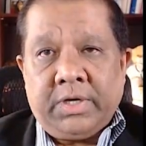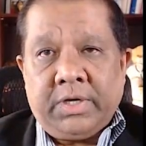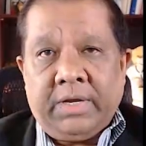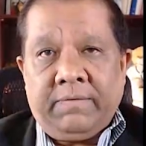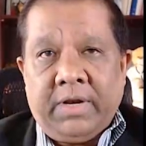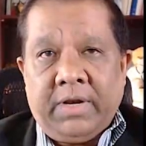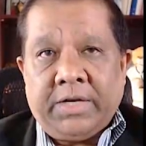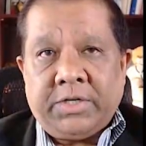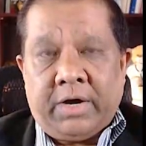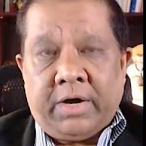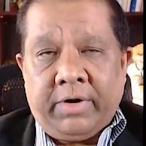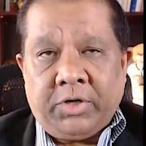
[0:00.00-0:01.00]
in a cephalad
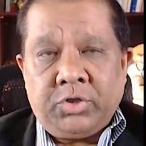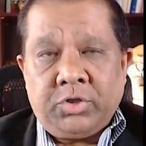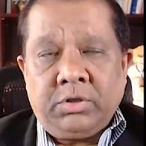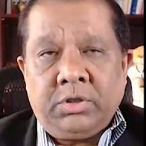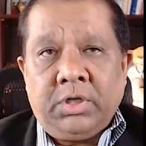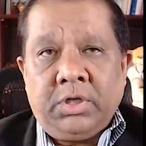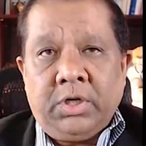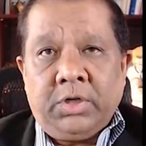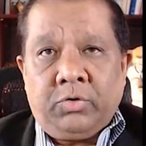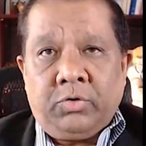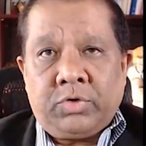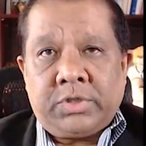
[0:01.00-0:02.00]
direction
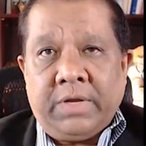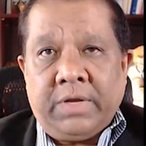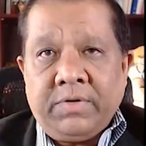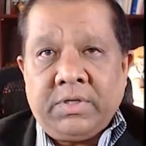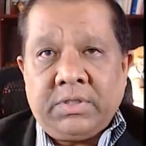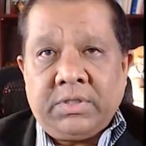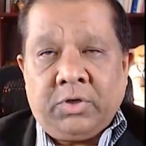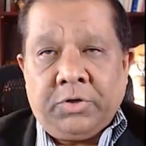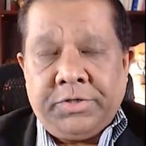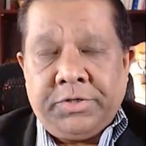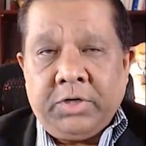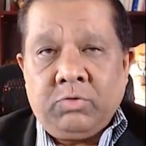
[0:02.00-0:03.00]
through 7
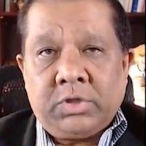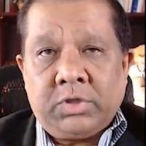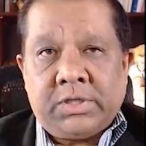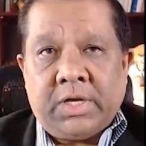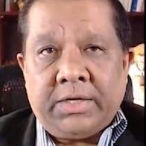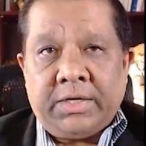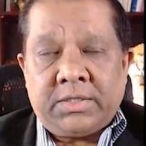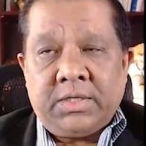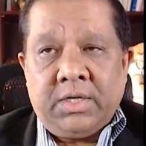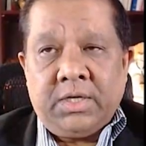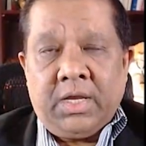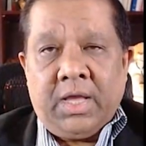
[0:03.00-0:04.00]
contiguous
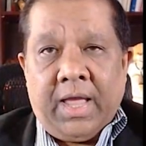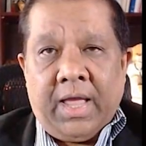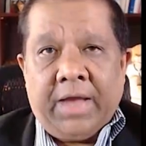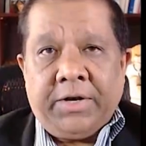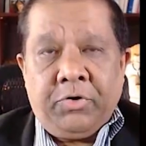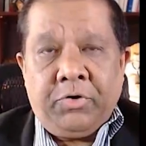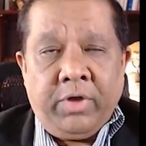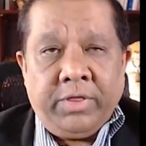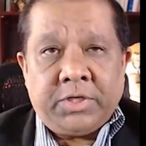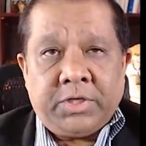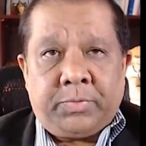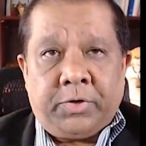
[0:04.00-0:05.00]
sites, and
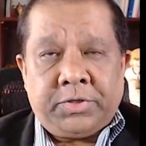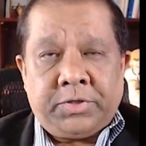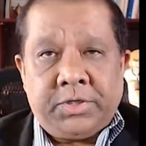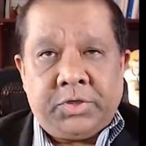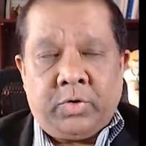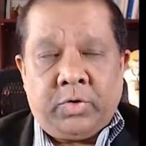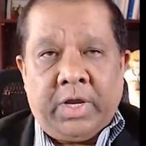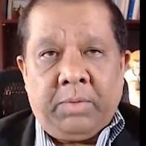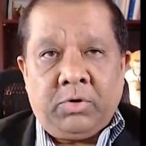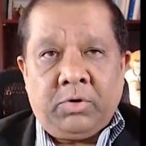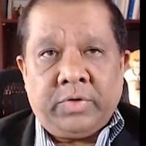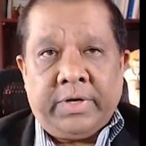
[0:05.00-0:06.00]
during this process you are
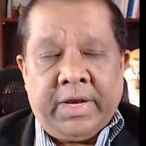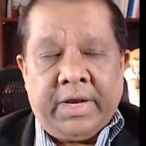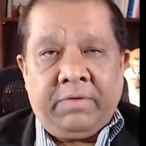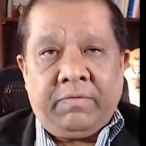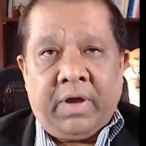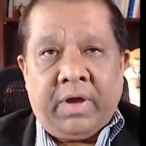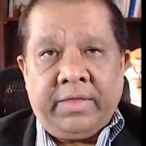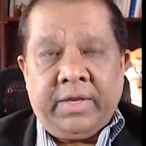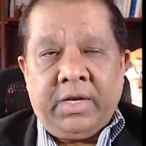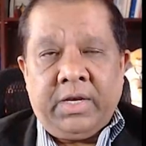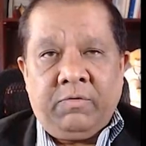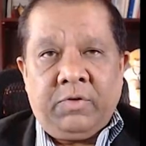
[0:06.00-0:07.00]
able to identify
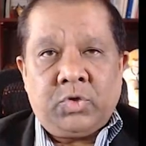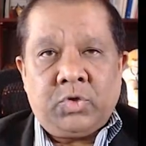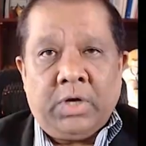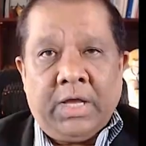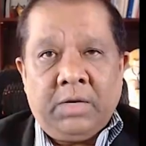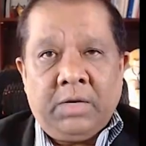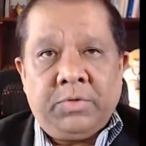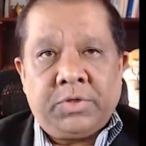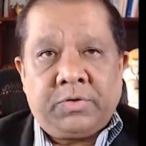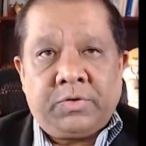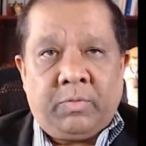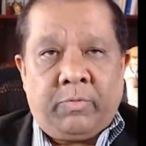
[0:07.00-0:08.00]
the individual
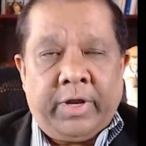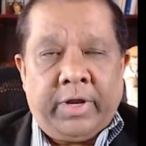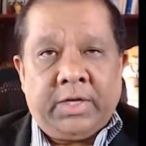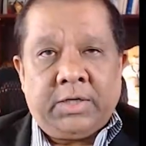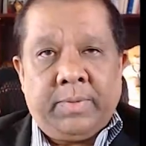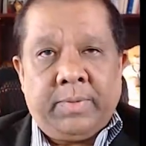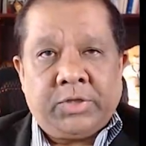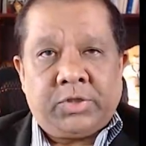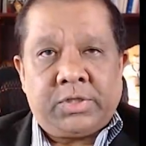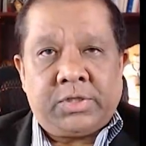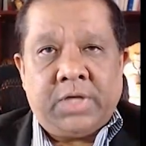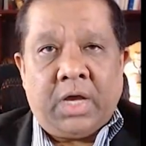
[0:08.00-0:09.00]
elements of the brachial
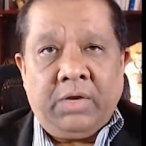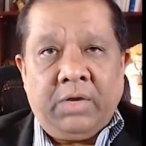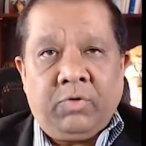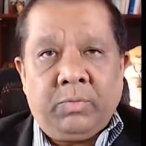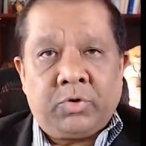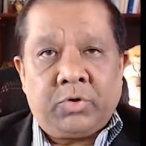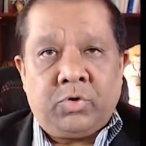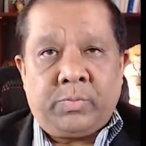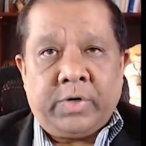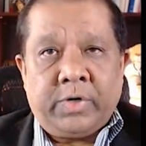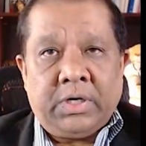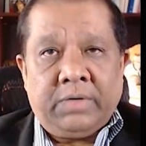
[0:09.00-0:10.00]
plexus. Starting from the
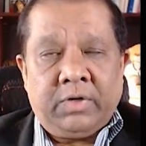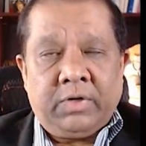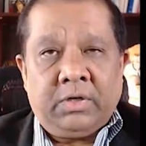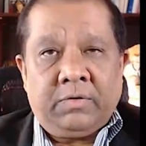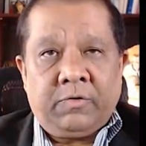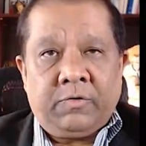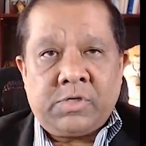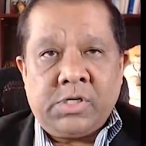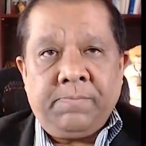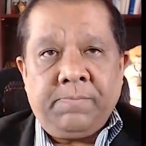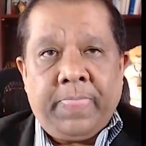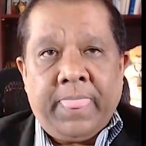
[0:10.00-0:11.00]
supraclavicular
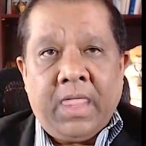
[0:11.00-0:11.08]
fossa,